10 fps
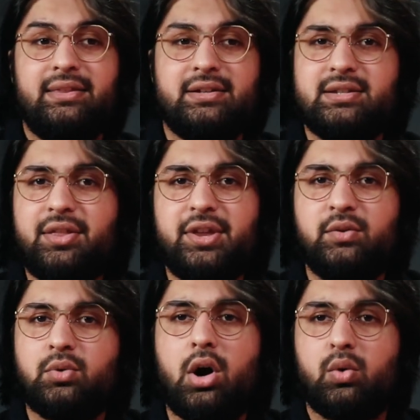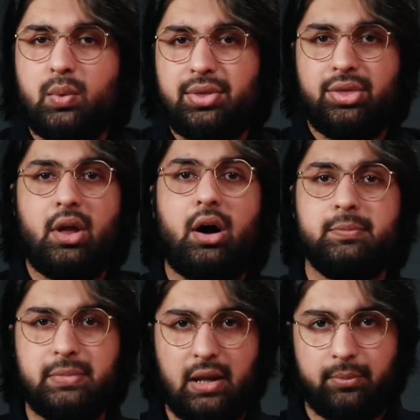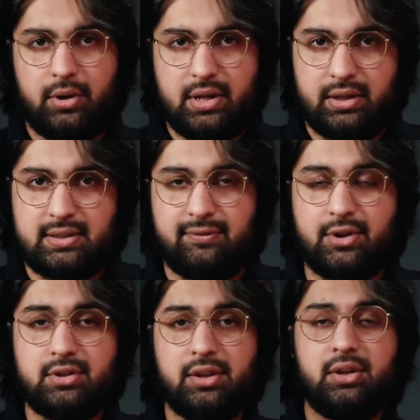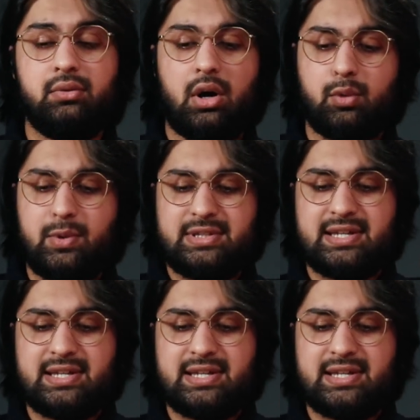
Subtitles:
there's nothing wrong with not being productive. There's nothing wrong with